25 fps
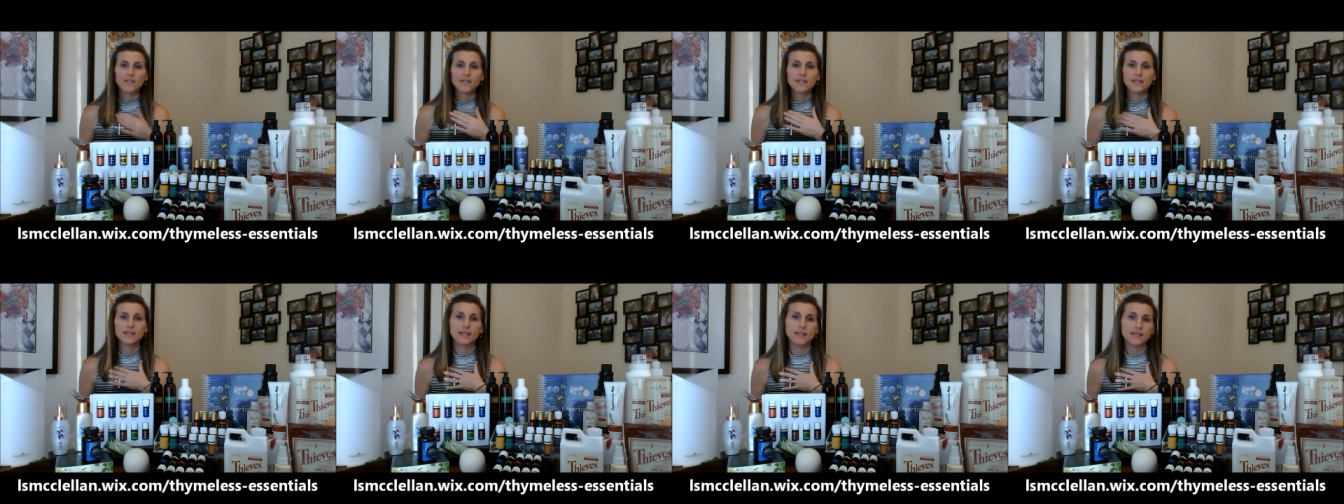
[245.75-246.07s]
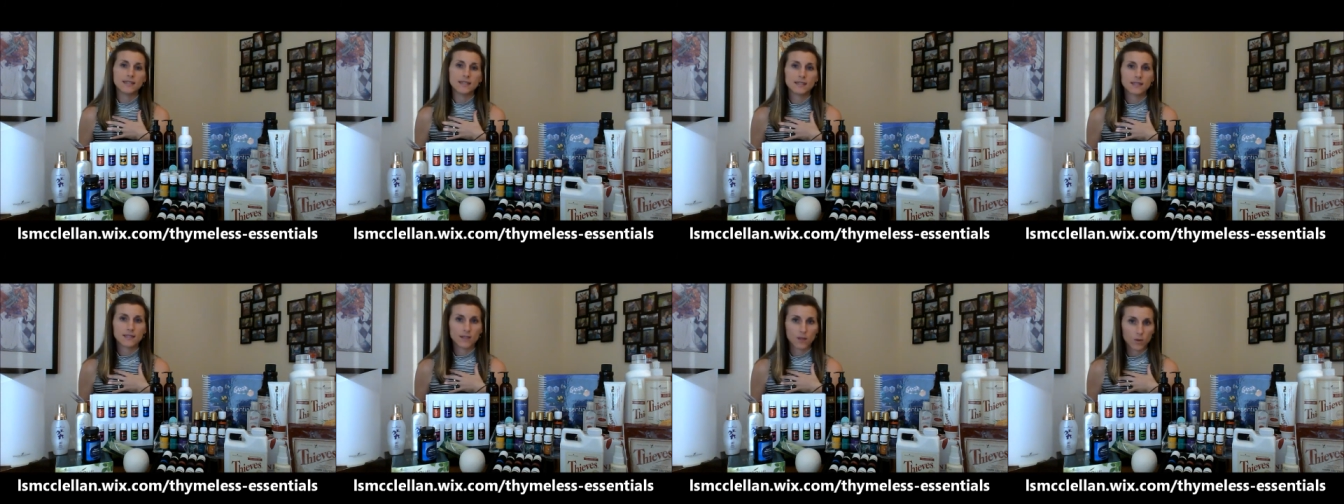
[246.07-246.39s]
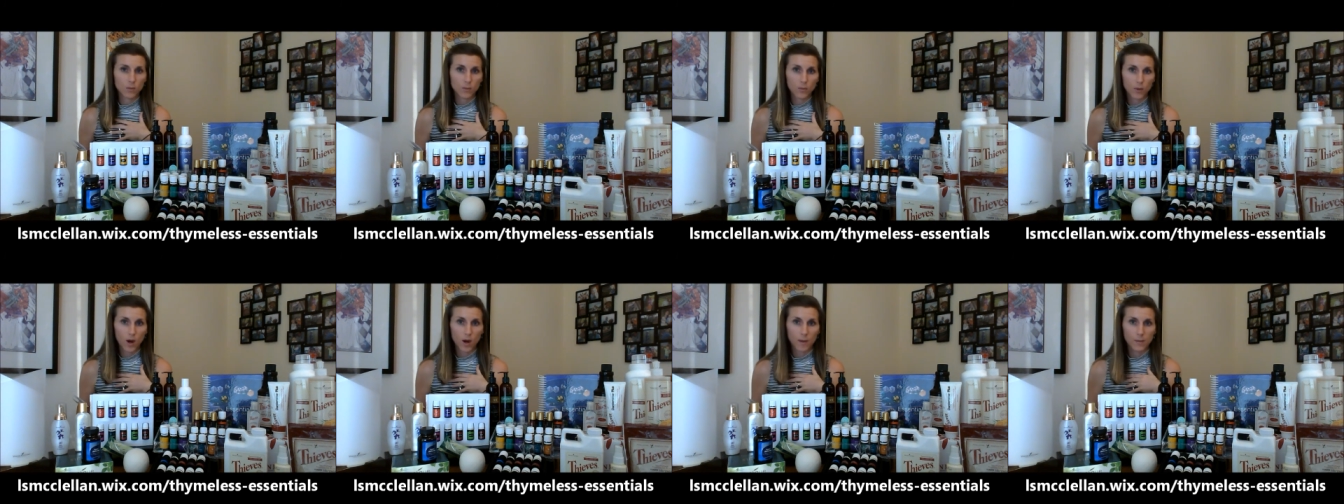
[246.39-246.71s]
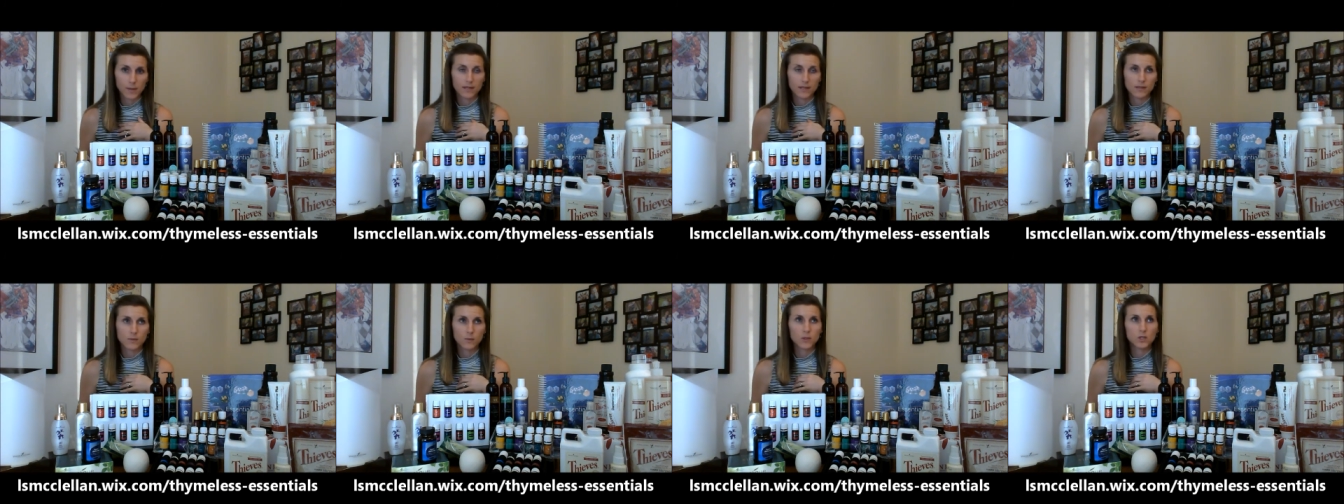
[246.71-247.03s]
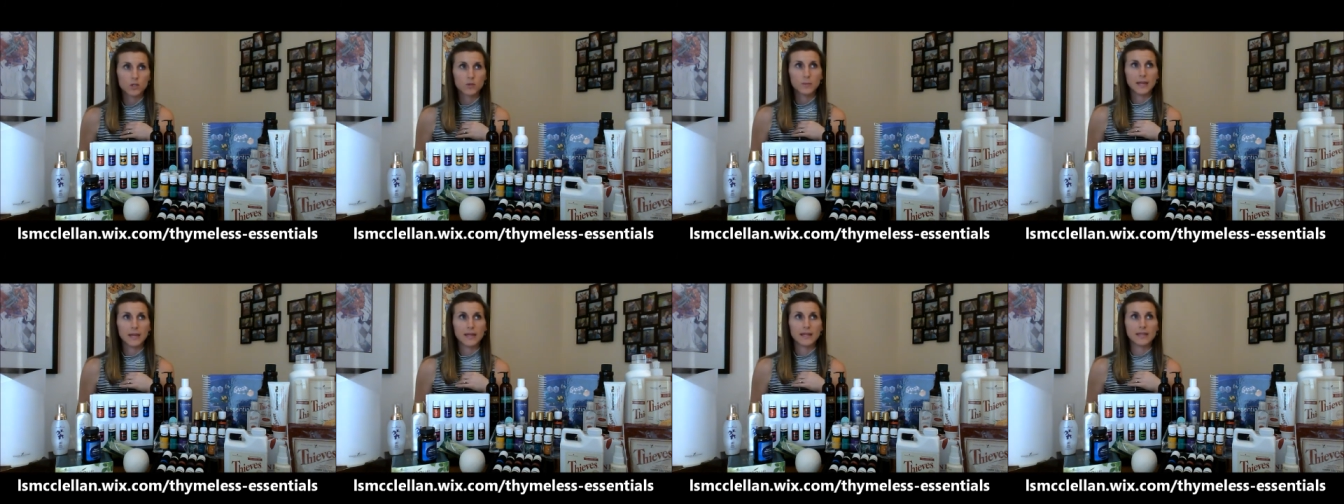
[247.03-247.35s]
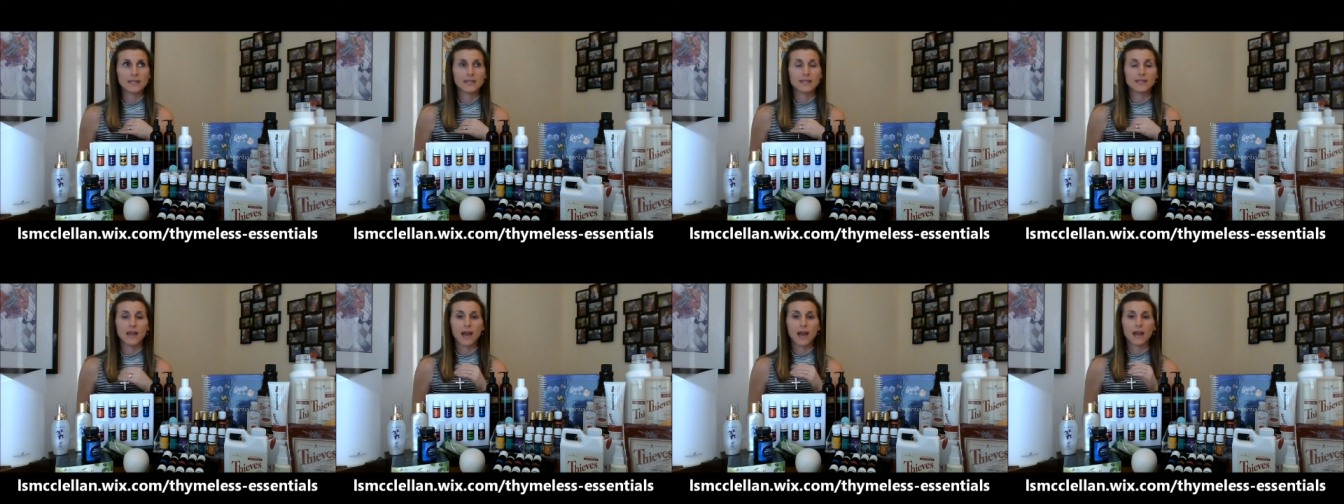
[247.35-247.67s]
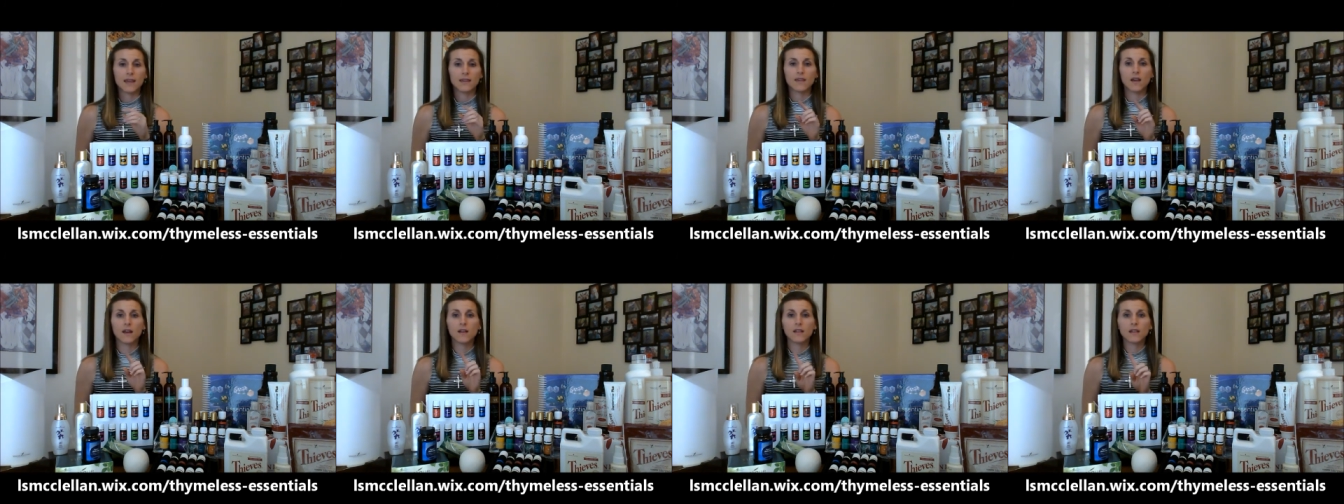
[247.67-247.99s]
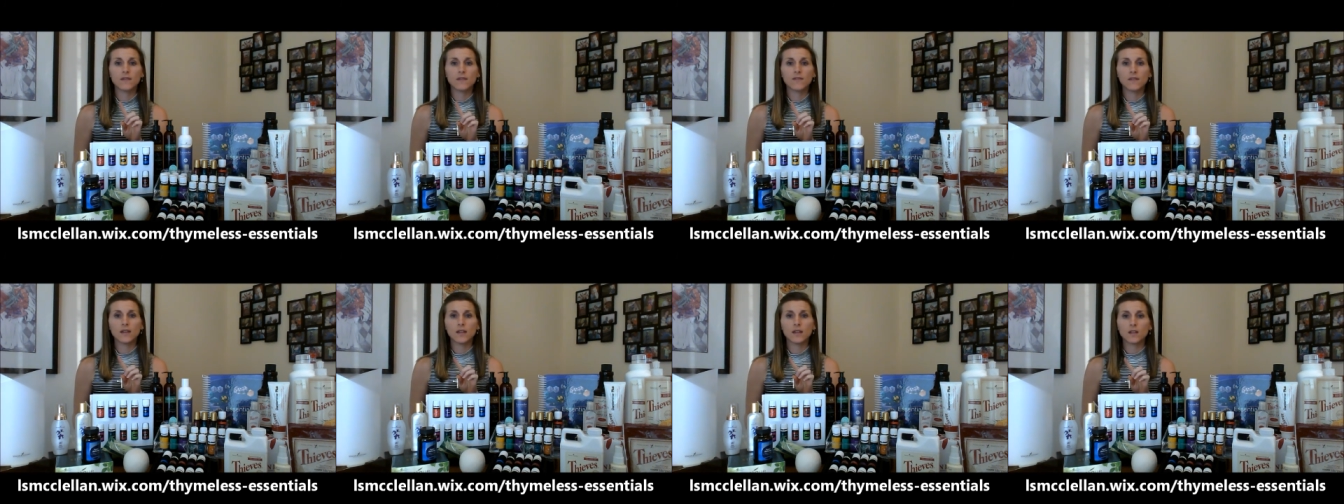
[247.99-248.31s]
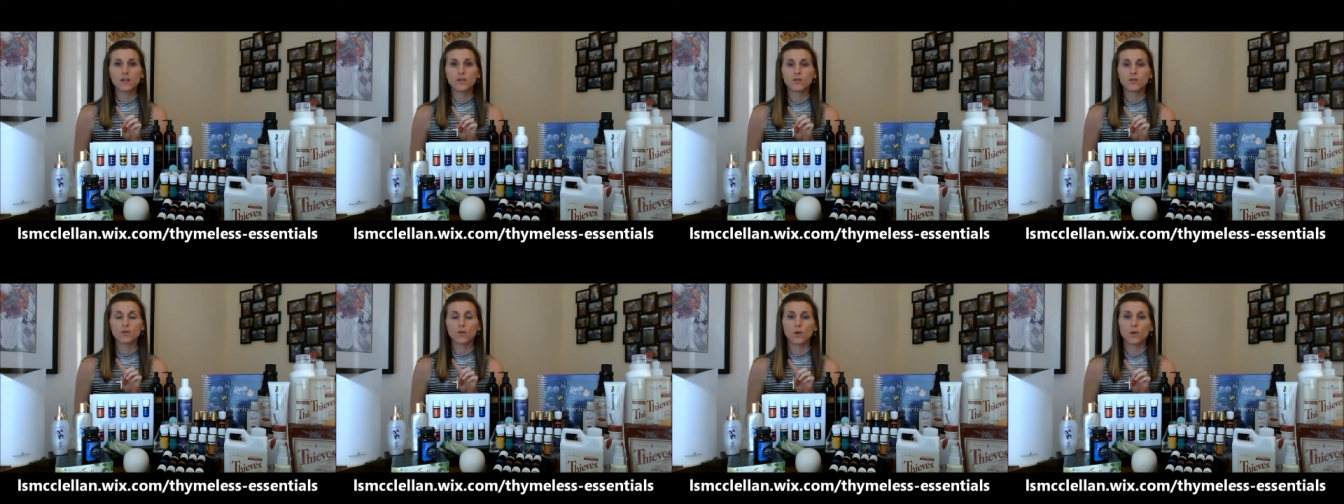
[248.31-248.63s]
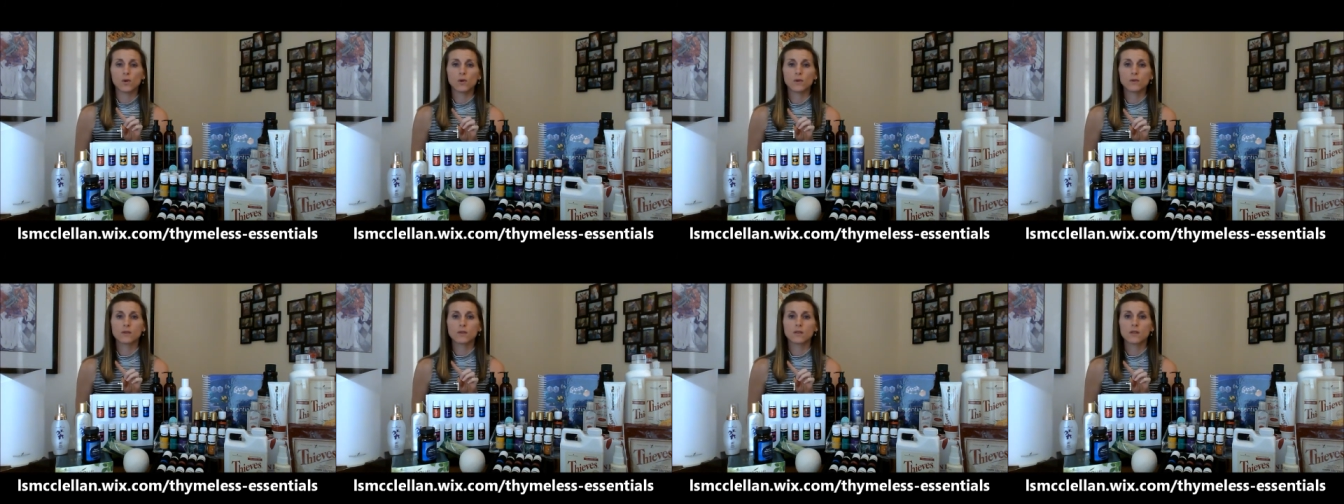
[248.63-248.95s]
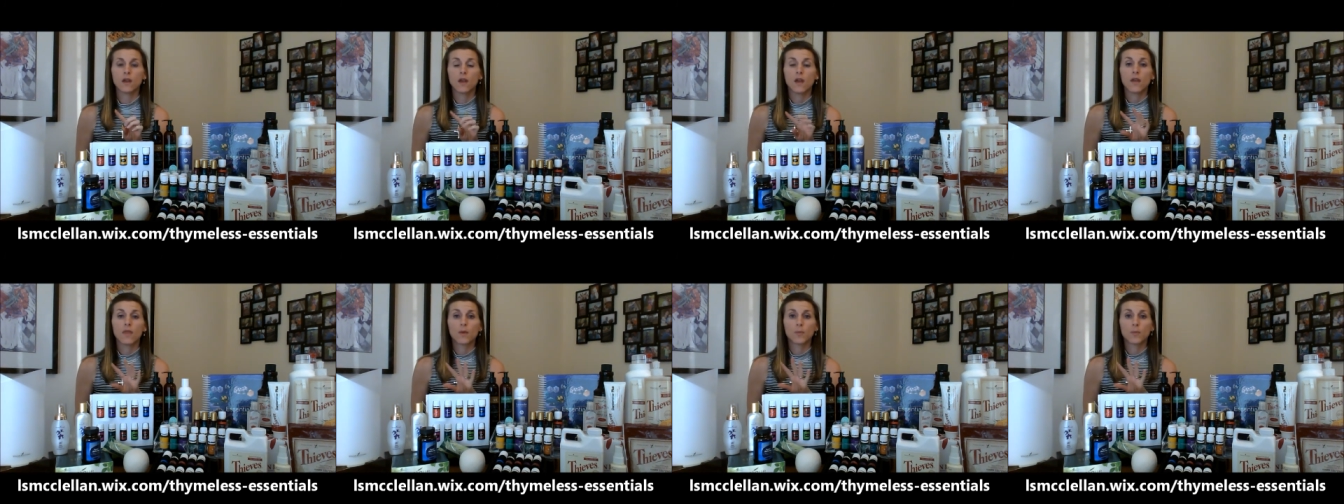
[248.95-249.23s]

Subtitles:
a seed-to-seal promise, which means that Young Living controls